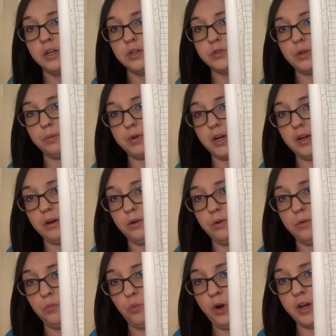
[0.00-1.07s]
So I'm kind of
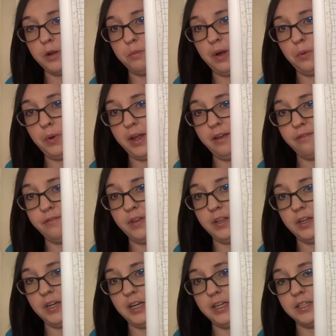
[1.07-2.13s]
working my way,
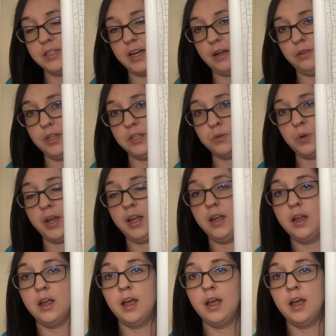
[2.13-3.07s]
filling in down this way.